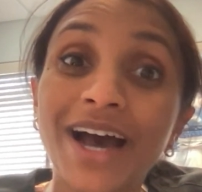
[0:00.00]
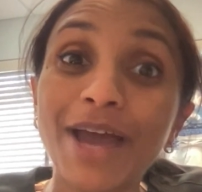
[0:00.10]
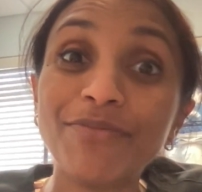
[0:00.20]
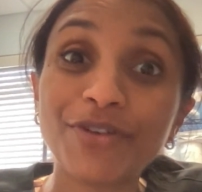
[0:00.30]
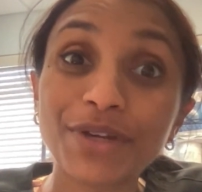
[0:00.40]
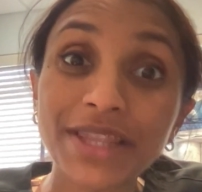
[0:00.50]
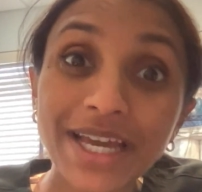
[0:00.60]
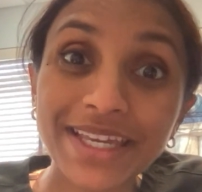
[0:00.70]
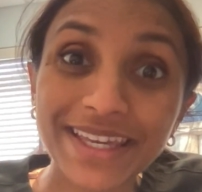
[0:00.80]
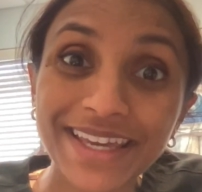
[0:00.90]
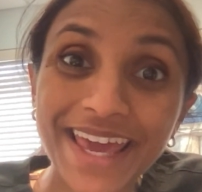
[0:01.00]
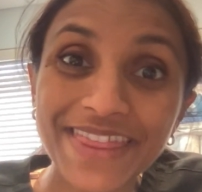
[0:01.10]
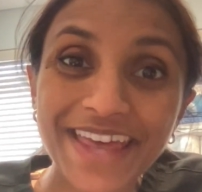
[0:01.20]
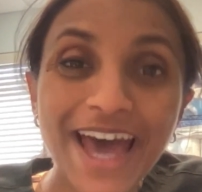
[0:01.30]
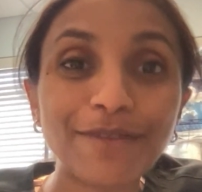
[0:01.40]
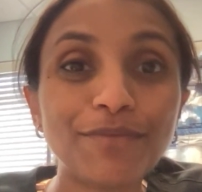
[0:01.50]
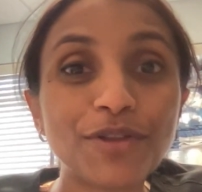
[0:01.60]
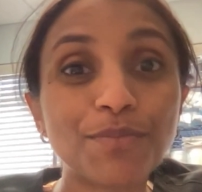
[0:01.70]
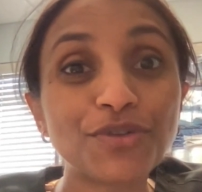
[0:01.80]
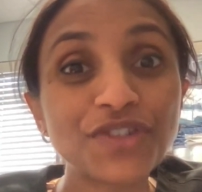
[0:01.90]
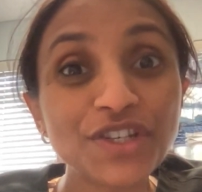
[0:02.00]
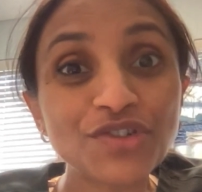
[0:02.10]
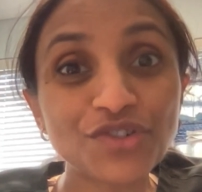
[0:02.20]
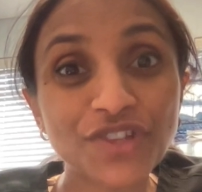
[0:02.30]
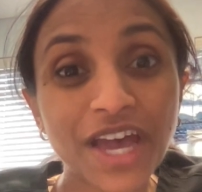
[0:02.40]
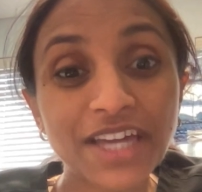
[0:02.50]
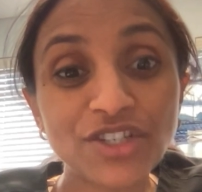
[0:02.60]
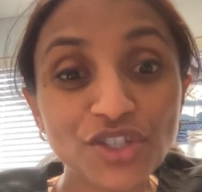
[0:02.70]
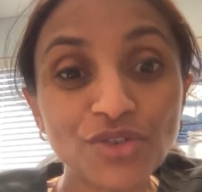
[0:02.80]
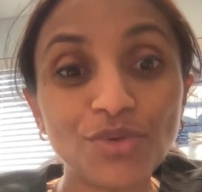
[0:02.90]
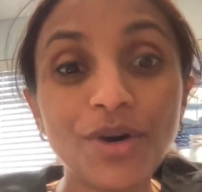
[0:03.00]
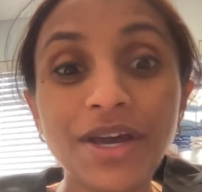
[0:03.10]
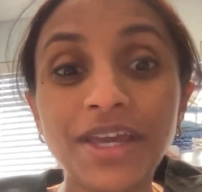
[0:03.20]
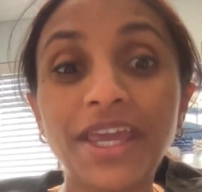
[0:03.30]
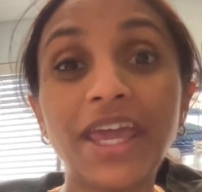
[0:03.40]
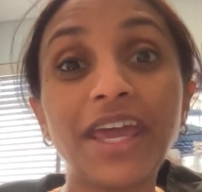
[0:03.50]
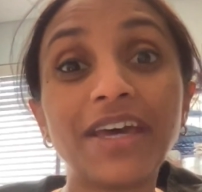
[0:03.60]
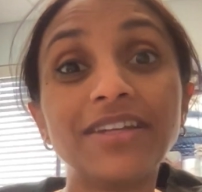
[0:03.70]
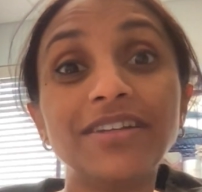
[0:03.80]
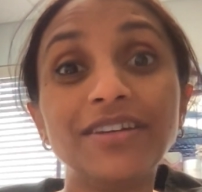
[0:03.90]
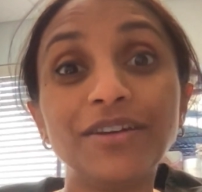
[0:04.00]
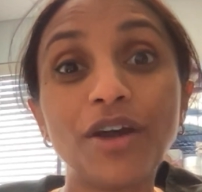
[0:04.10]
I'm very lucky in that the procedures I do can